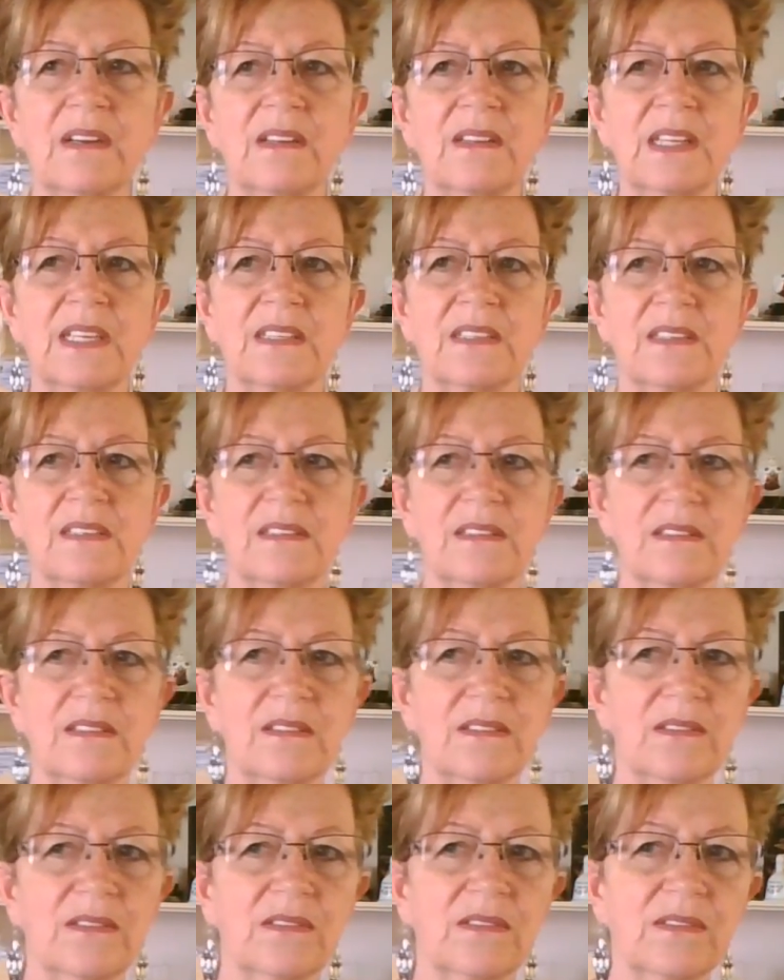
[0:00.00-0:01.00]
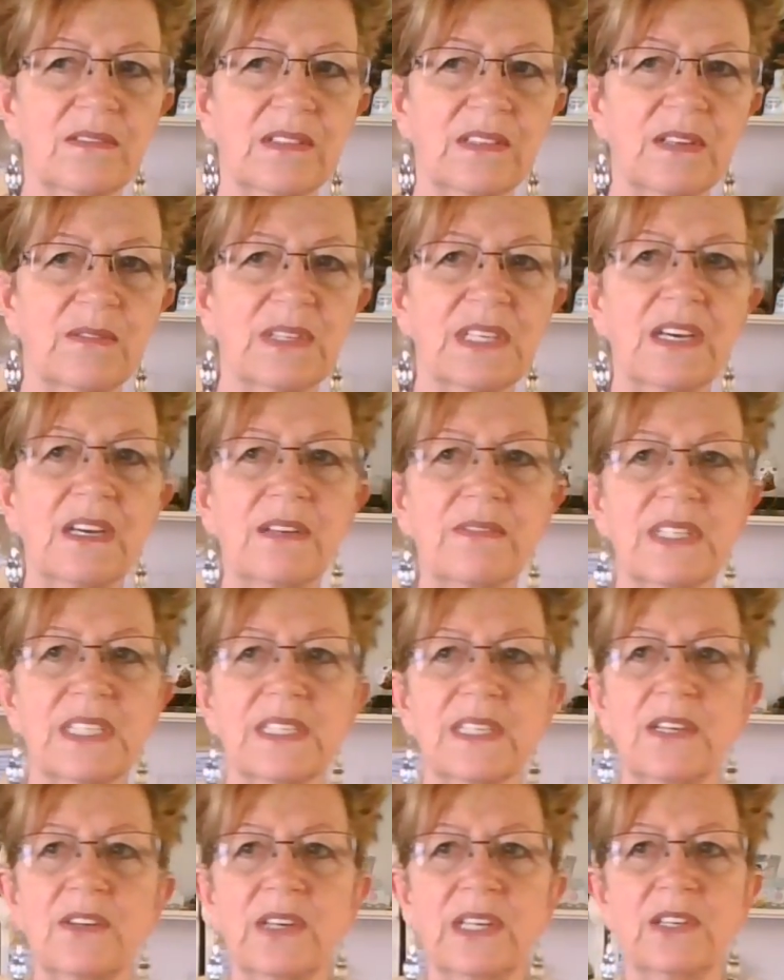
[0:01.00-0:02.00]
It's kind of a
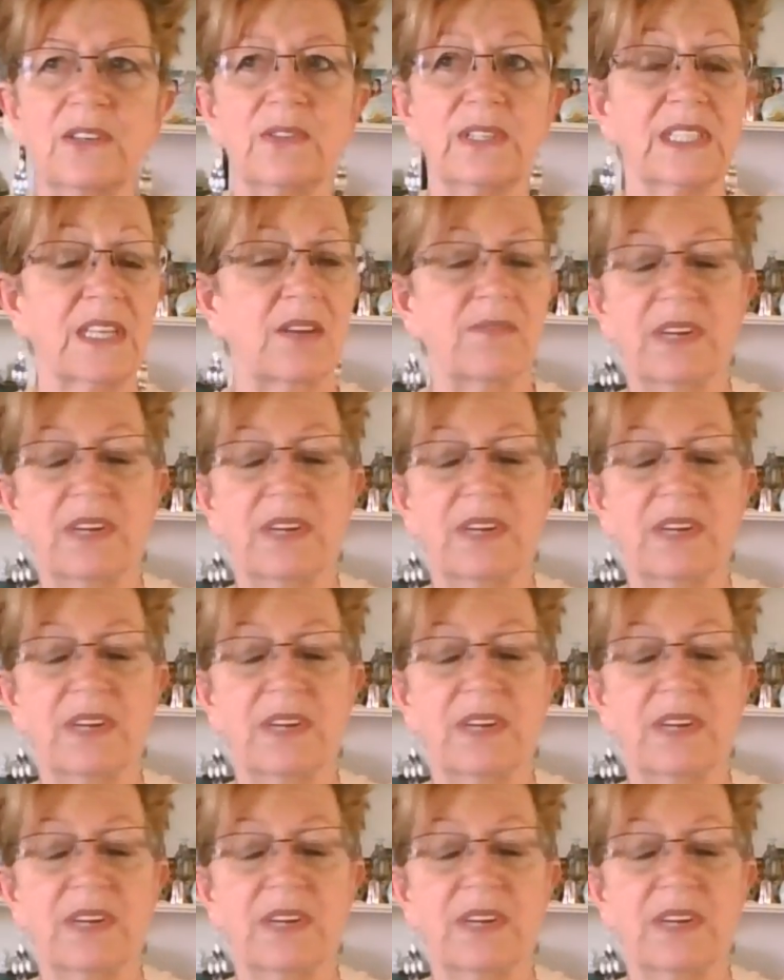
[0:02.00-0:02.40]
scary noise.